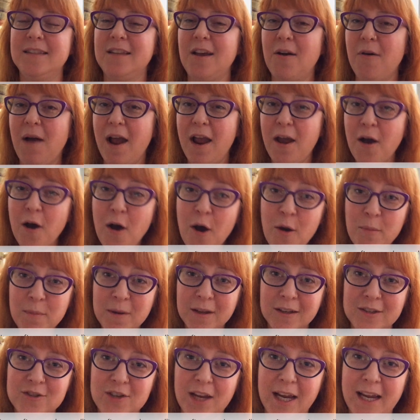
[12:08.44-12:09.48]
So I hope
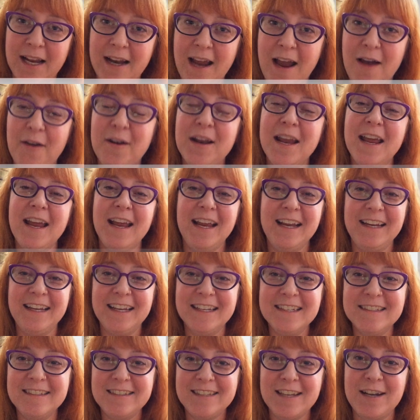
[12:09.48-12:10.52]
you'll check it out and
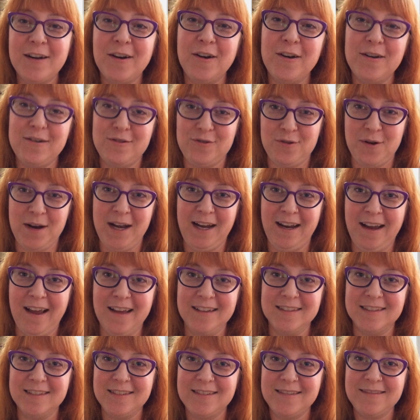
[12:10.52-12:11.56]
consider joining
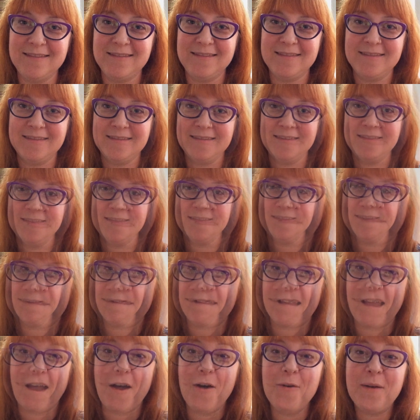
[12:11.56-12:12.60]
us.
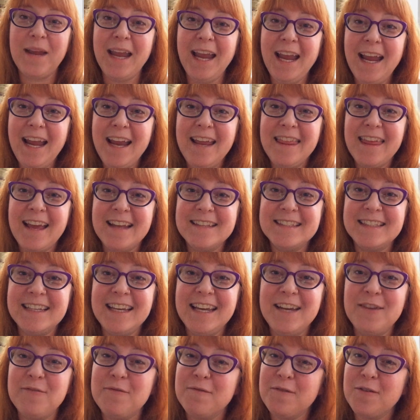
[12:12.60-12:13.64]
Okay, that's
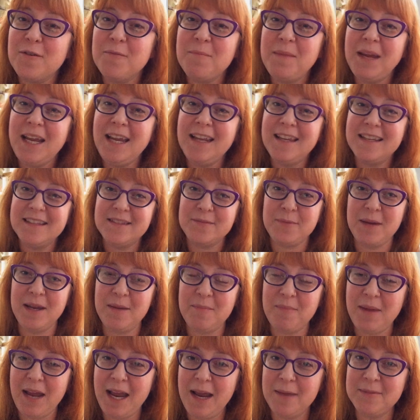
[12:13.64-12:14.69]
it for me this
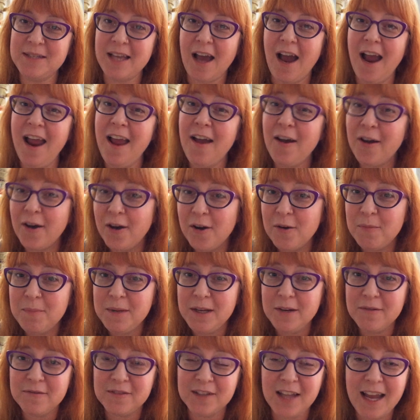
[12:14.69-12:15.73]
week, babes. I hope
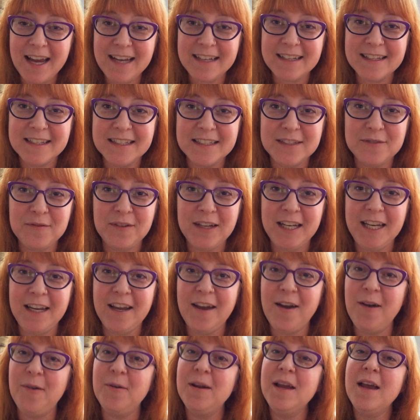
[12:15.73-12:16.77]
you've liked this
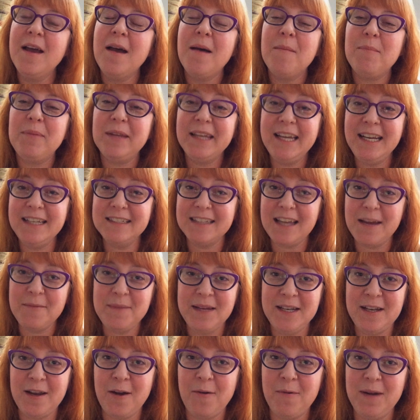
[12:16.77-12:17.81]
video. Please let
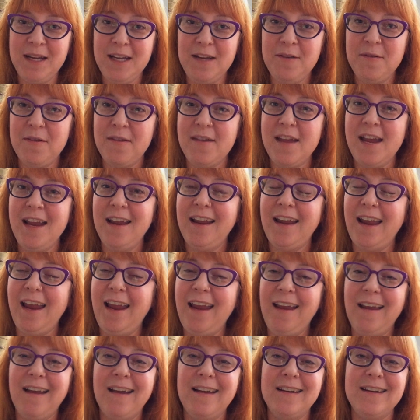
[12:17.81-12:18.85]
me know what you think.
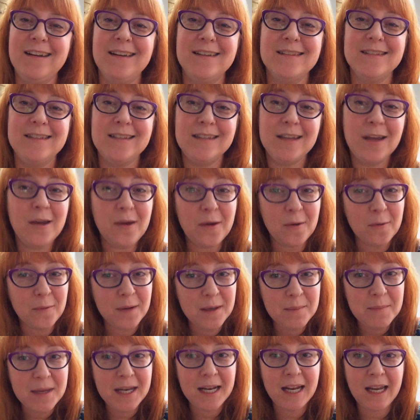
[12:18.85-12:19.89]
And until
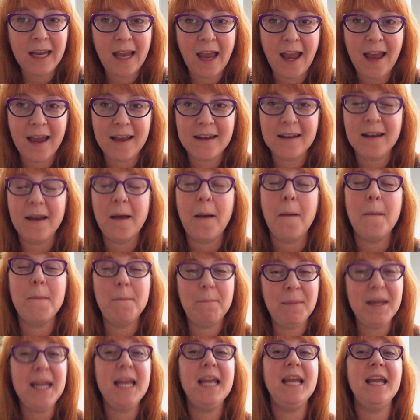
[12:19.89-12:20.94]
we meet again,
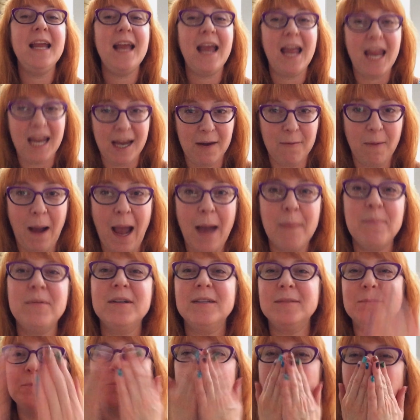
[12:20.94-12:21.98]
be AWAP.
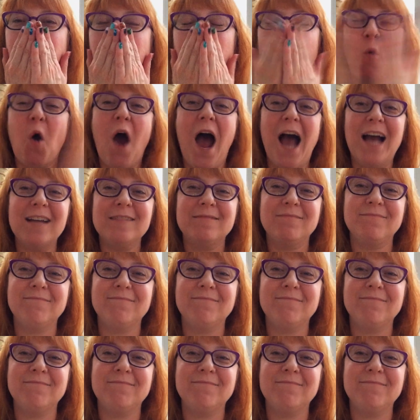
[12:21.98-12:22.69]
Mwah.